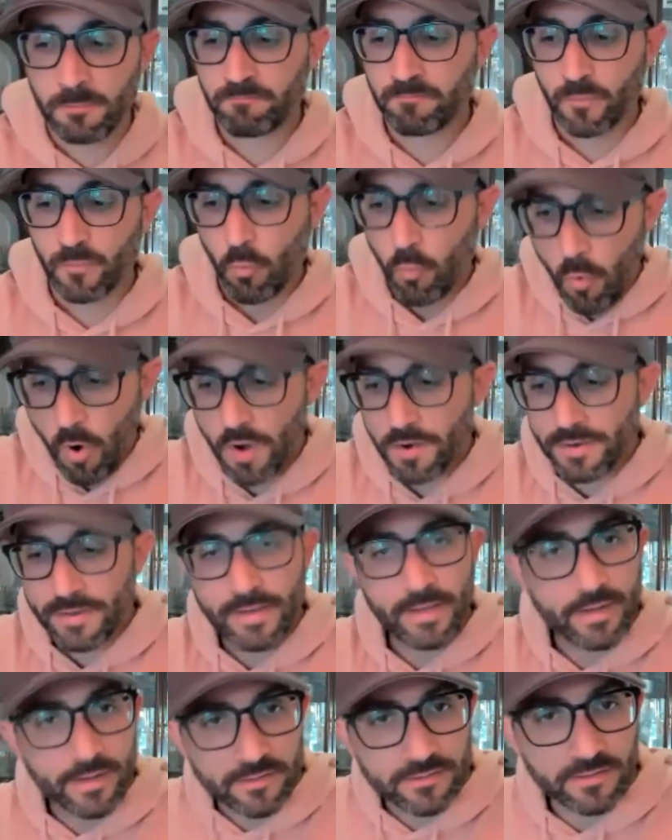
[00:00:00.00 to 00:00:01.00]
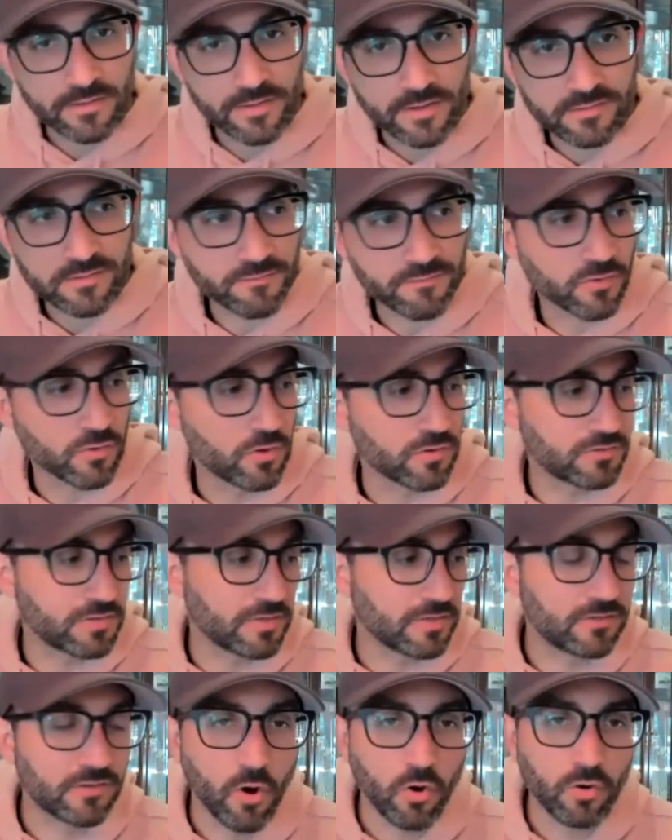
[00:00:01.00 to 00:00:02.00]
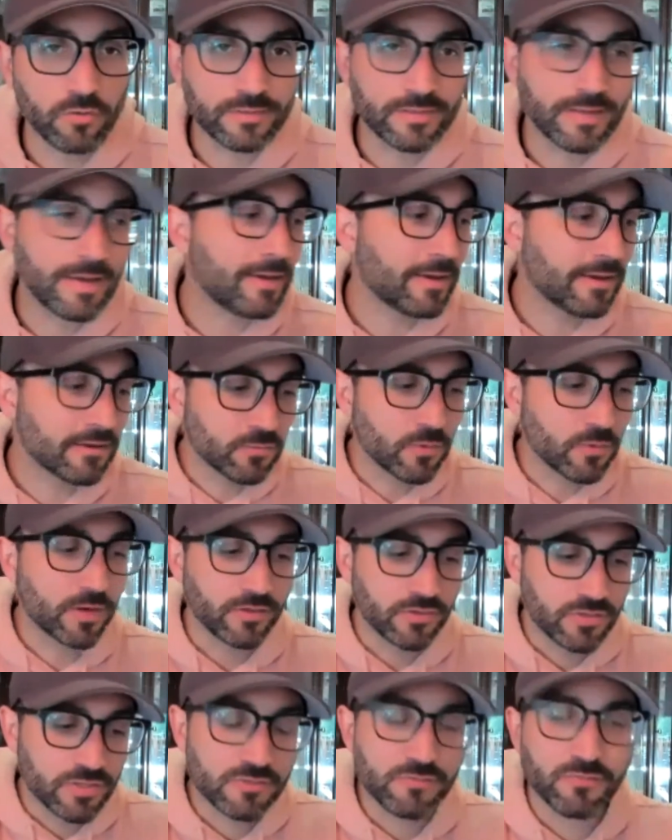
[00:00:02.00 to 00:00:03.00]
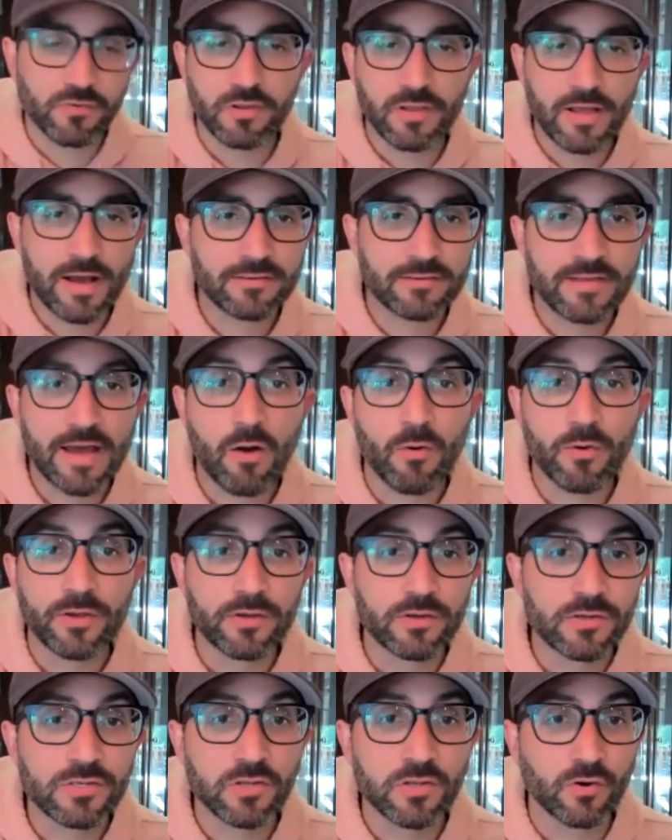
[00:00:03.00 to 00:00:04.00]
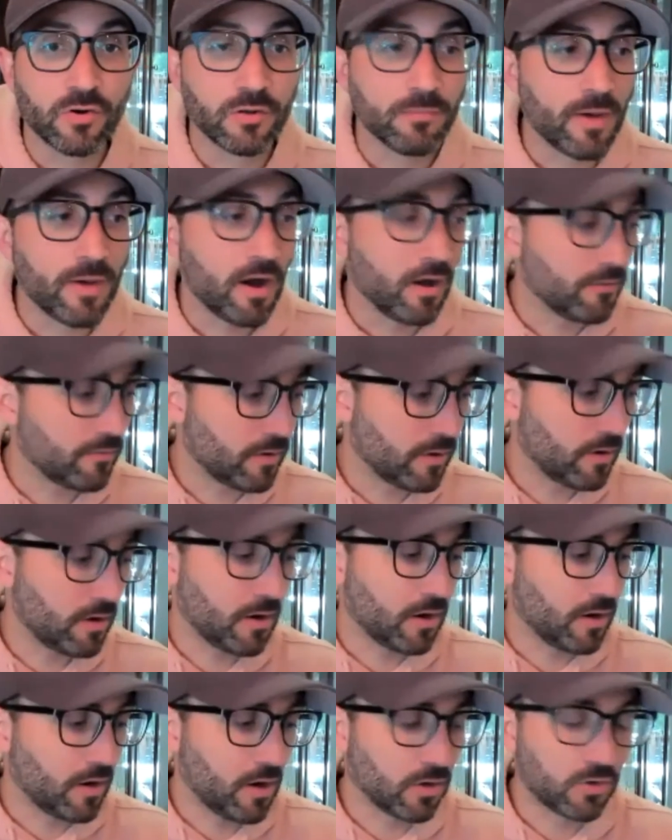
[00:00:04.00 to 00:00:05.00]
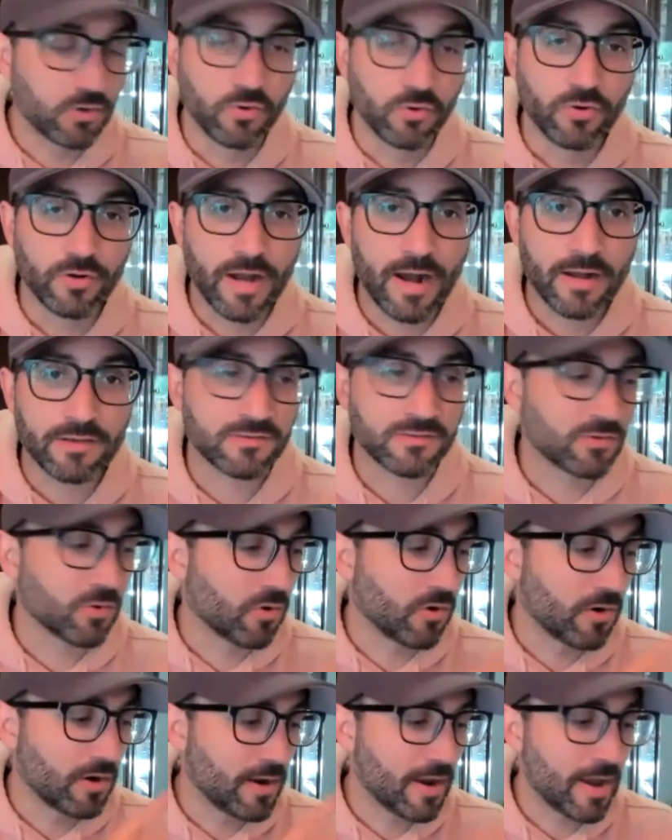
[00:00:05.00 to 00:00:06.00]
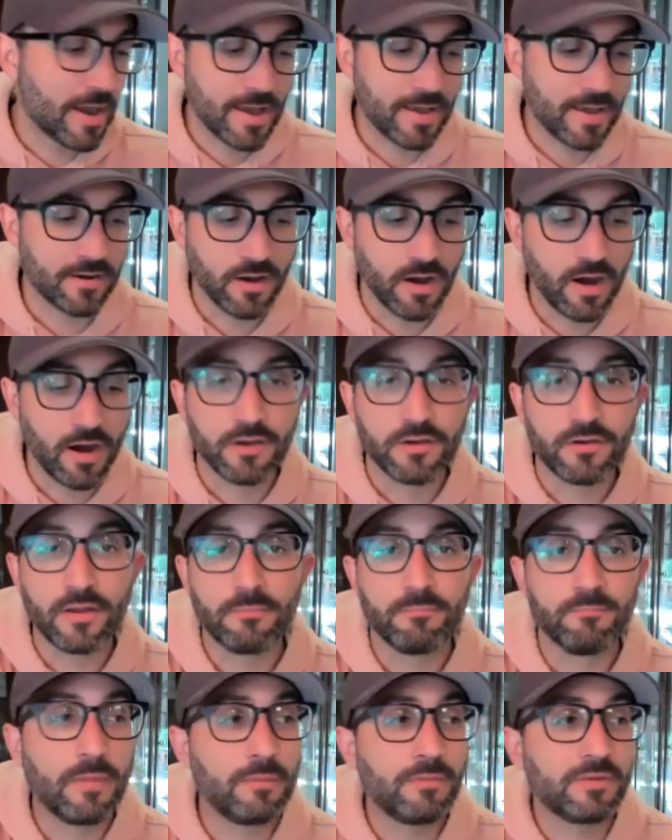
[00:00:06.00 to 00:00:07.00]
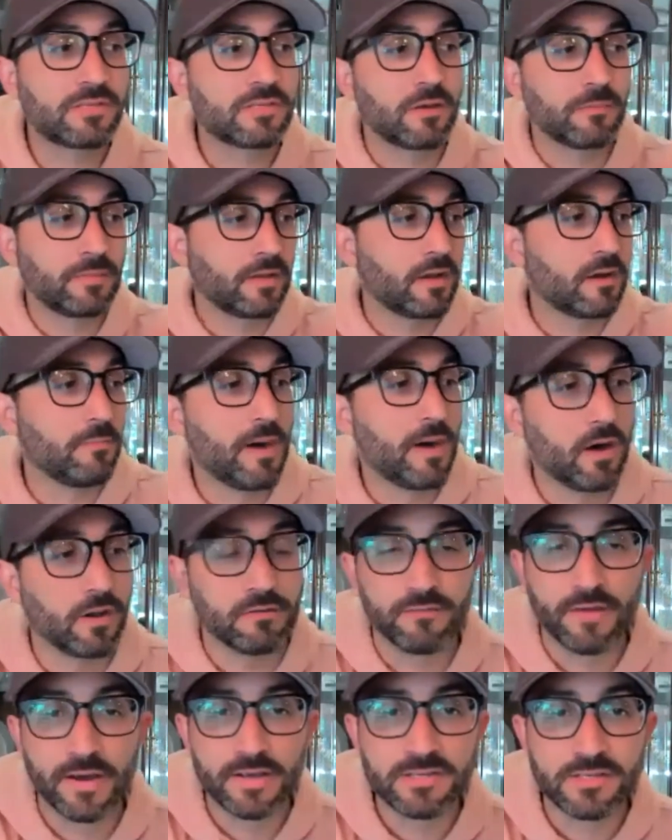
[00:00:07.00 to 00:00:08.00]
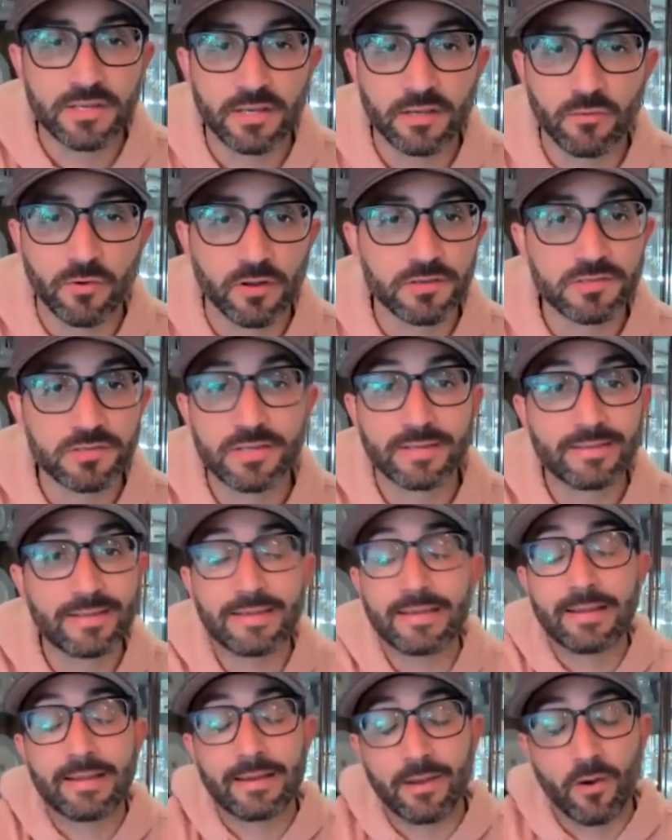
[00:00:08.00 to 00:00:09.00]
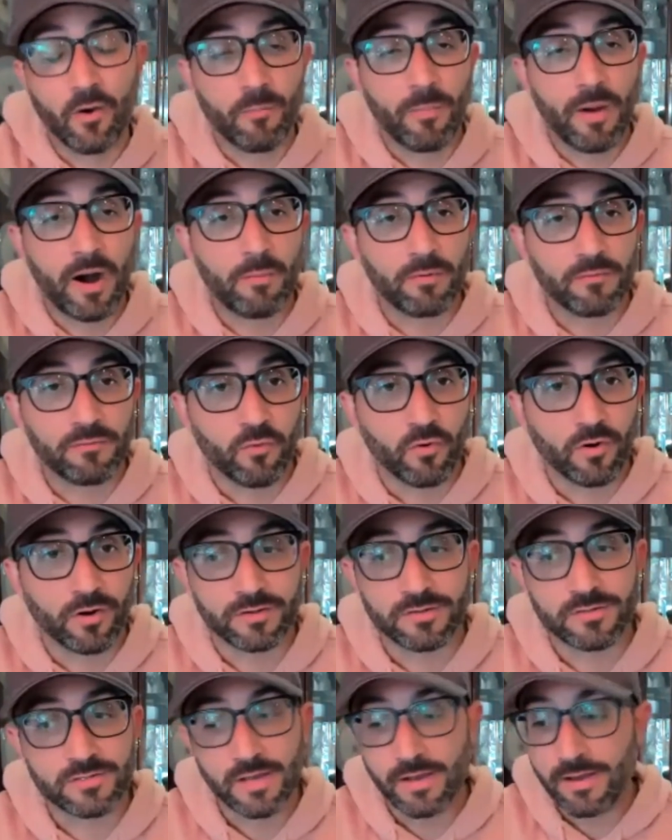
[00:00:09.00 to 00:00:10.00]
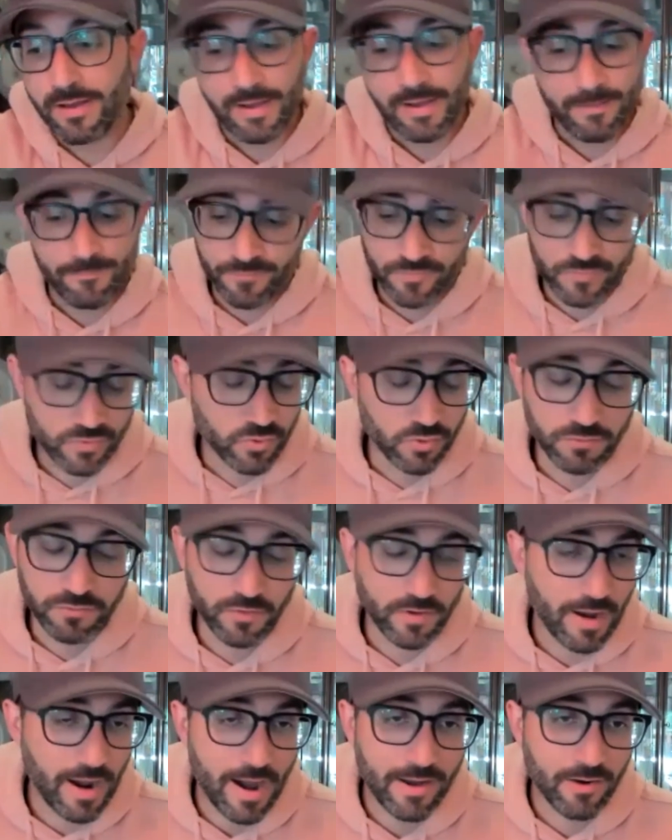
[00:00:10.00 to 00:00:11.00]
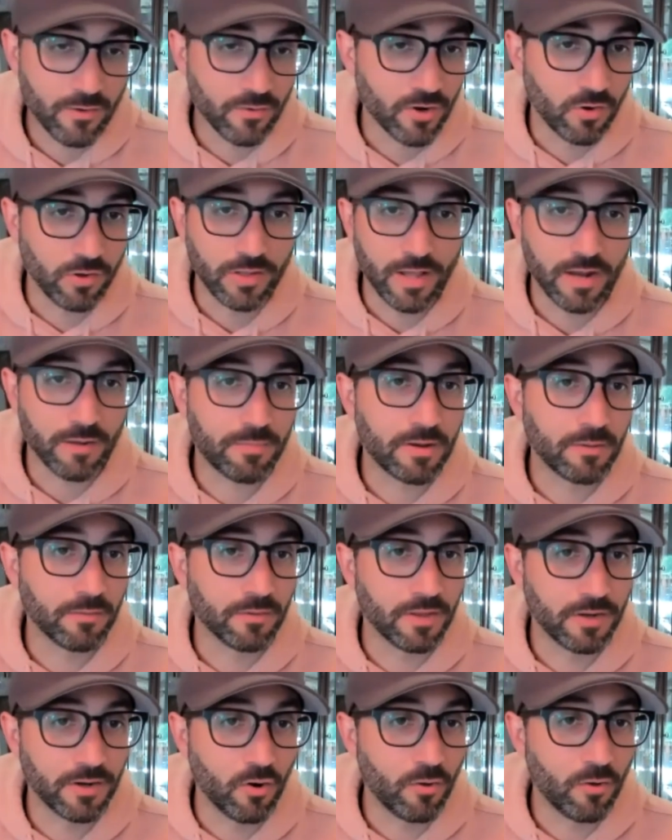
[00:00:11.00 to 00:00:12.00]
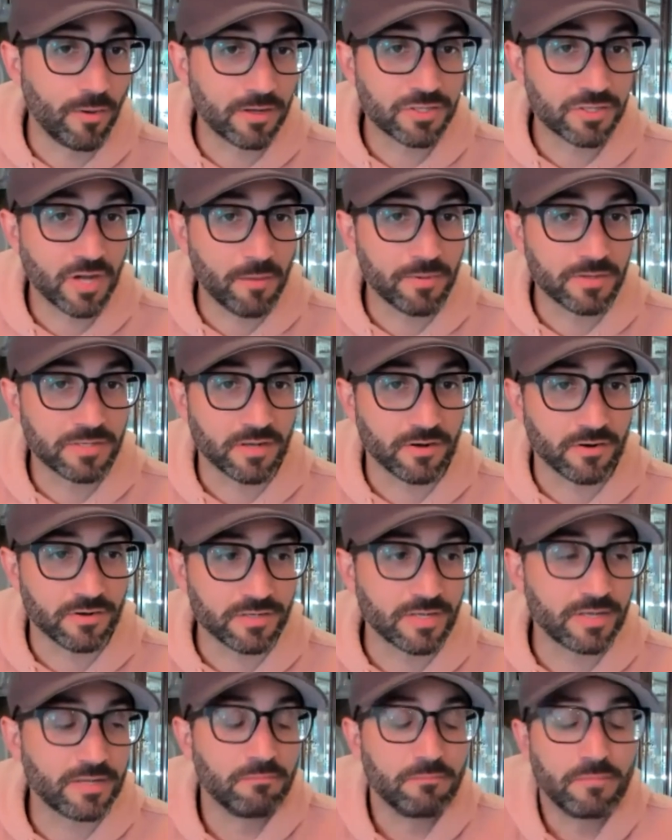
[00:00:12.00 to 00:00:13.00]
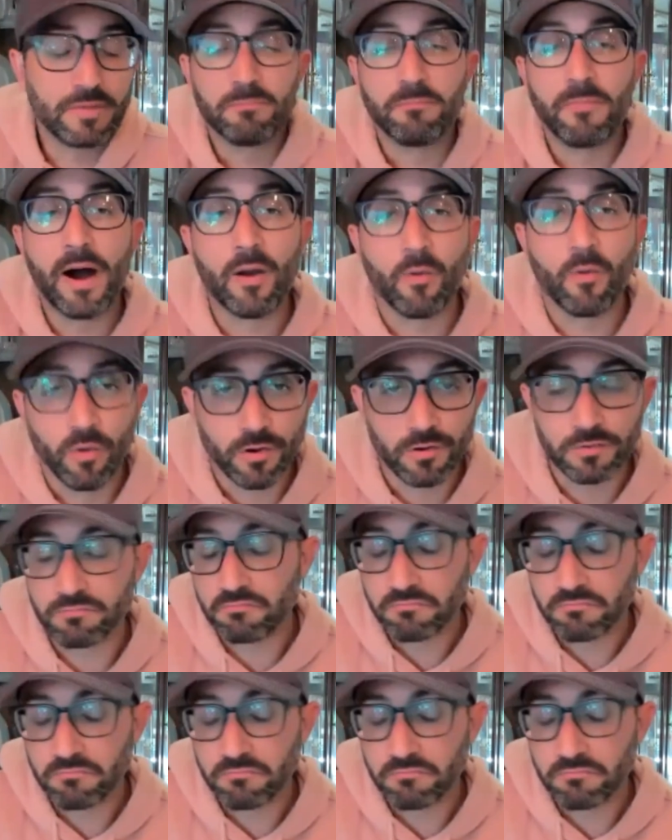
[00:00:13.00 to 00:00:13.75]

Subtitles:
want to get into this. And for those that don't, hey, guess what? For the last hour, you just learned about a cool guy's story and maybe something about investing in real estate that you didn't know about before. Because truthfully, I don't know a lot of people that know about shopping centers in my world.